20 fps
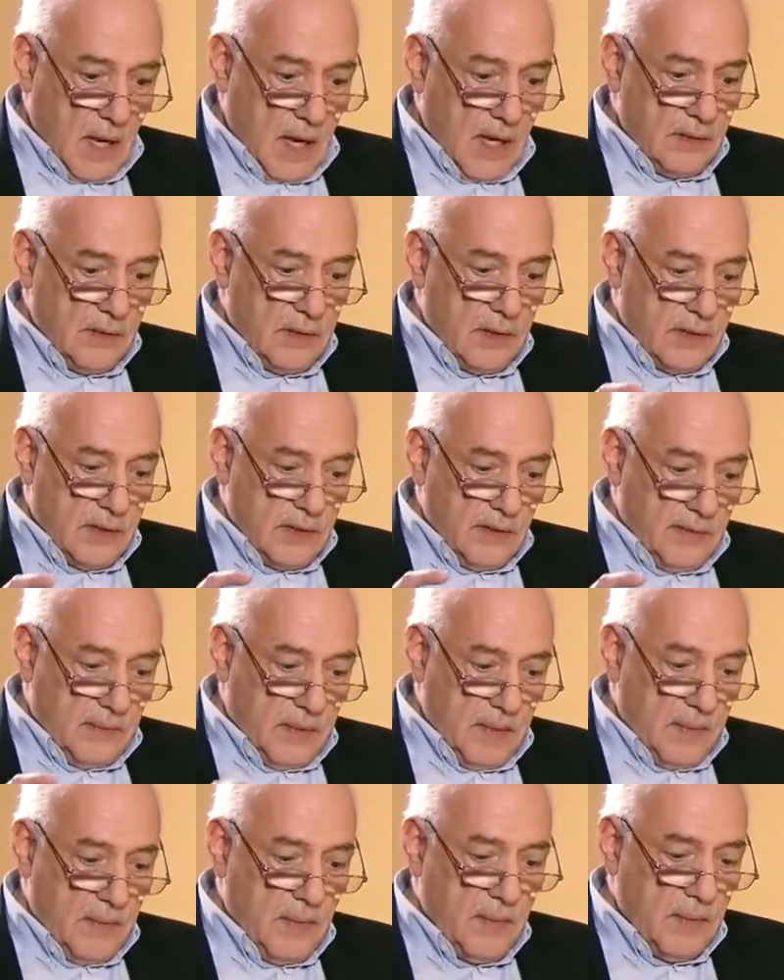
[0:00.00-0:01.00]
Hundreds of
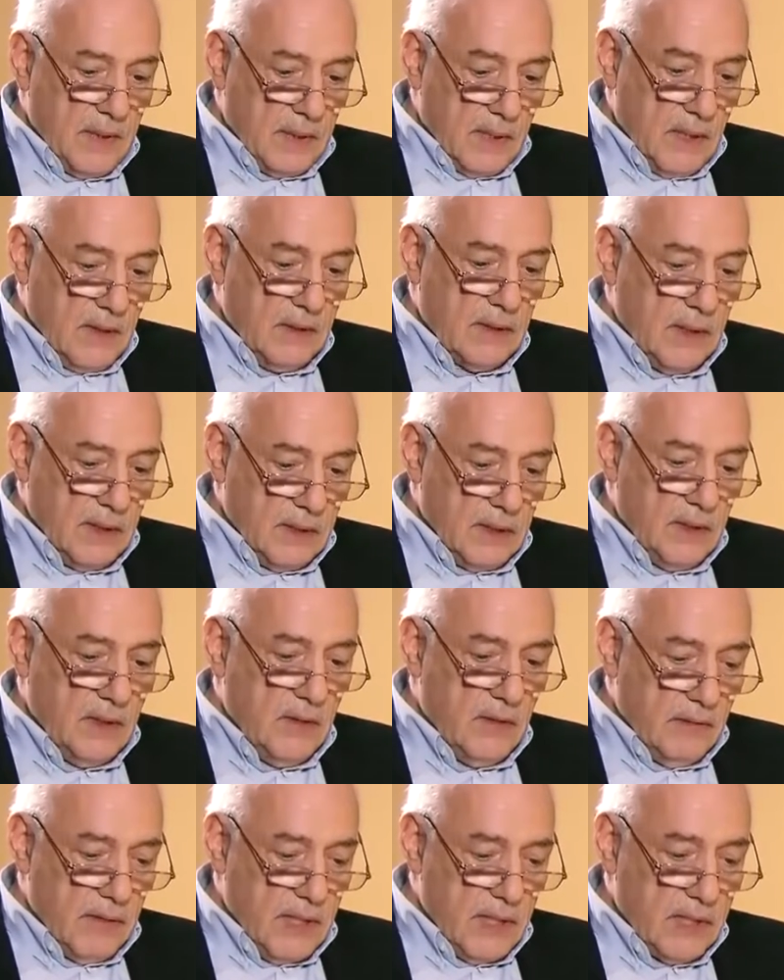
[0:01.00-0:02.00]
people were killed under
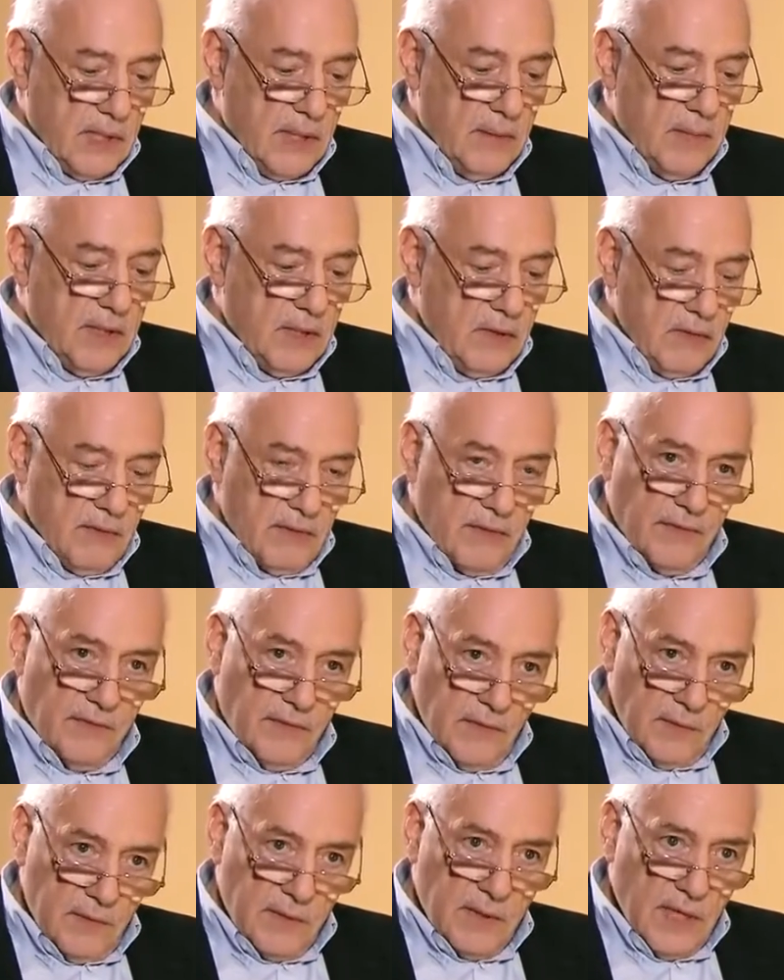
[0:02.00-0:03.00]
your regime, and you
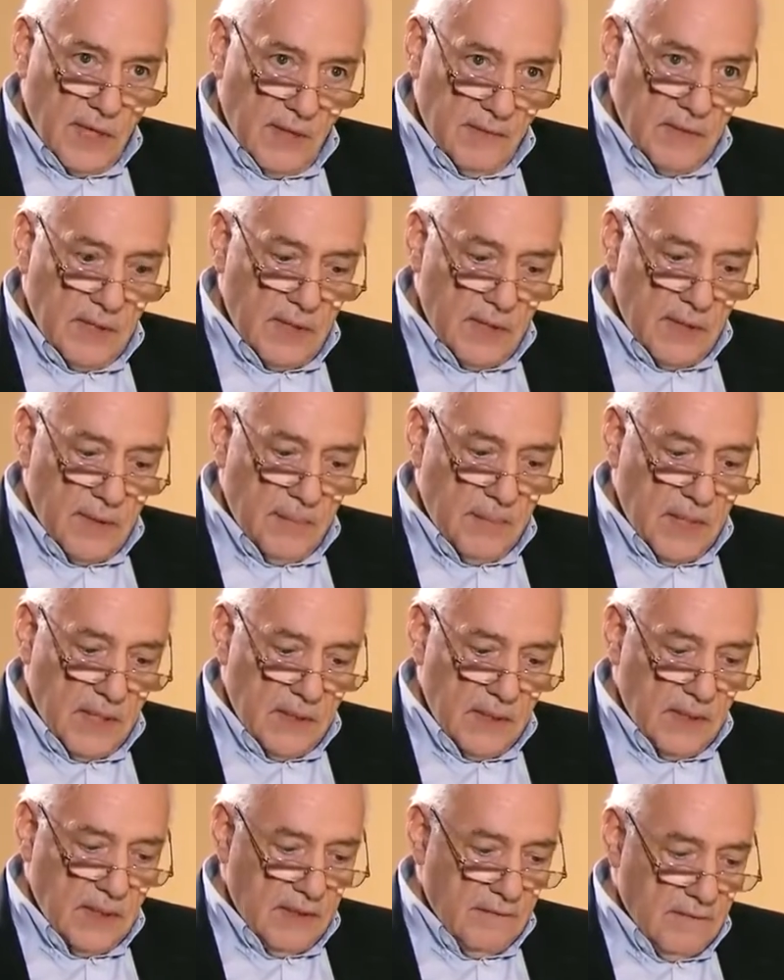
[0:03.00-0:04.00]
refused to have an
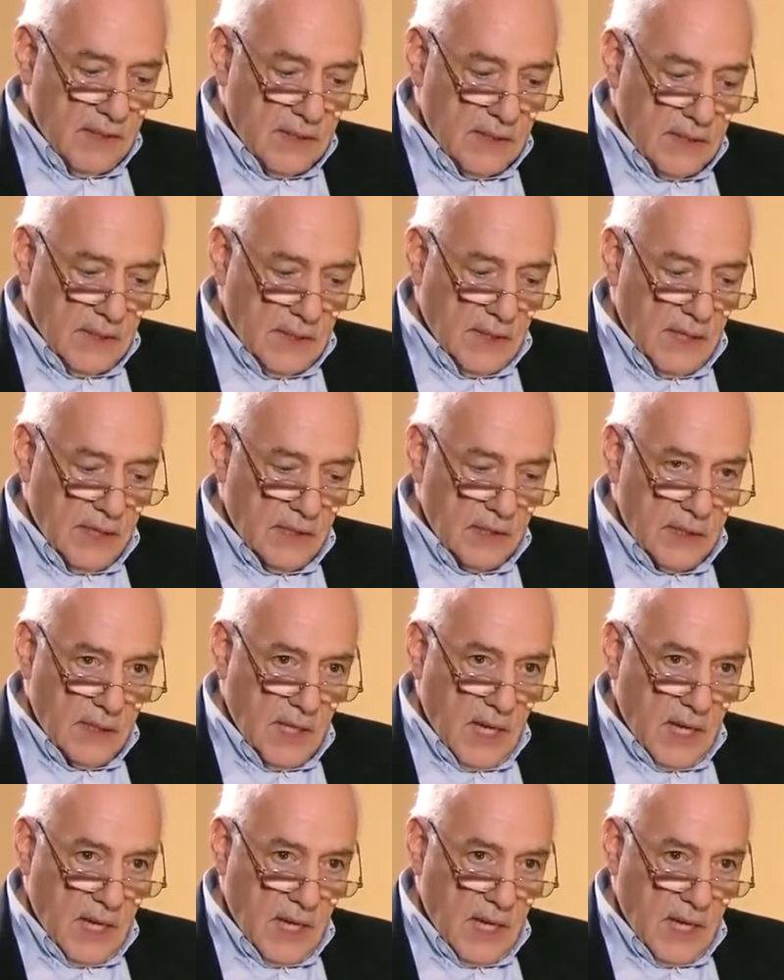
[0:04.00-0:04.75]
independent investigation